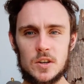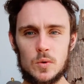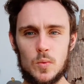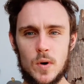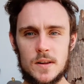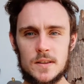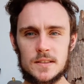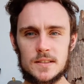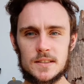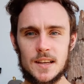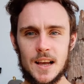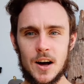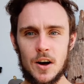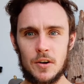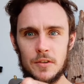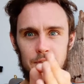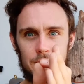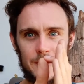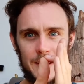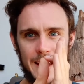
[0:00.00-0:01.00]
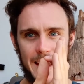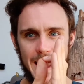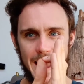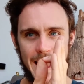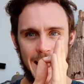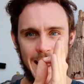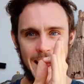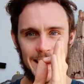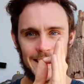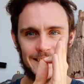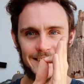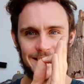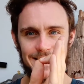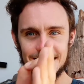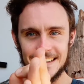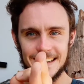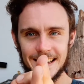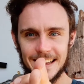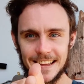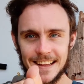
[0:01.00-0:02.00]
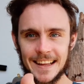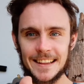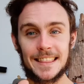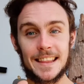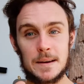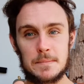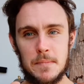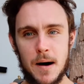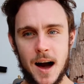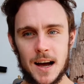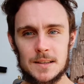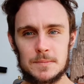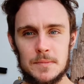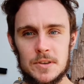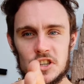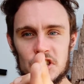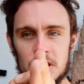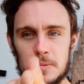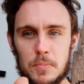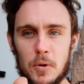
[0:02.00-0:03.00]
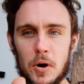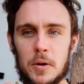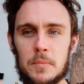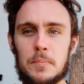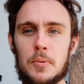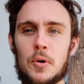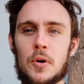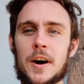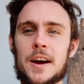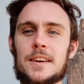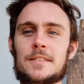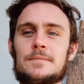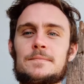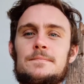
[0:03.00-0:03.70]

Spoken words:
oneself and get their marksmanship on point.